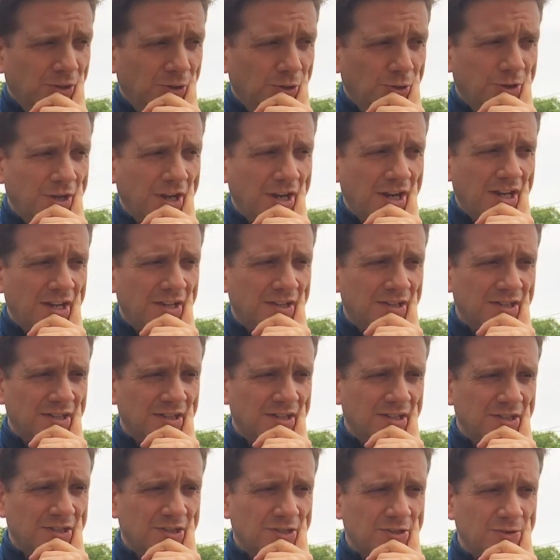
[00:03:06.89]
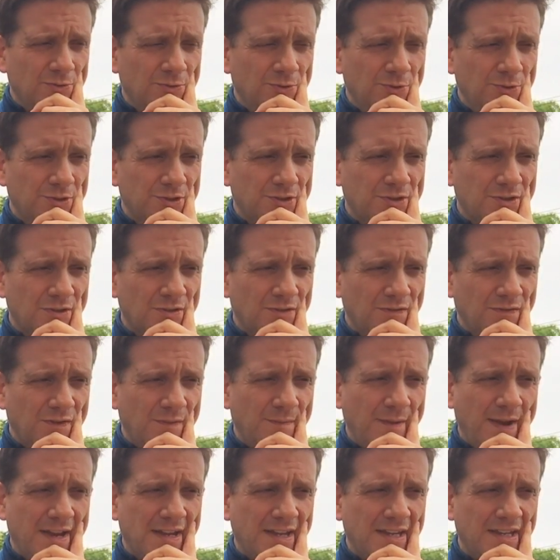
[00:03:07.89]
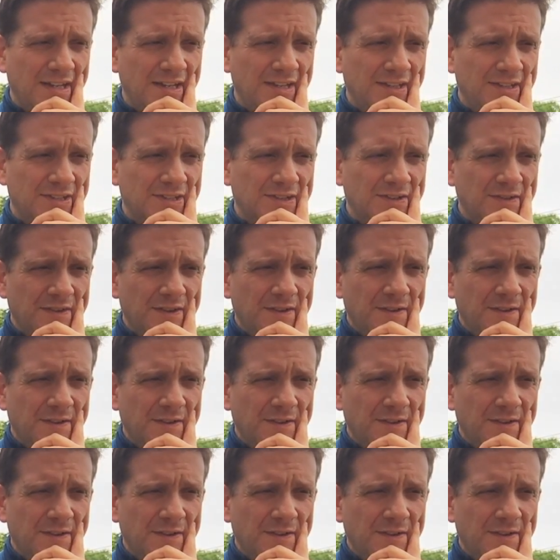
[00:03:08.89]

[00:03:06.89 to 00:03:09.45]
looking at schools for my kids,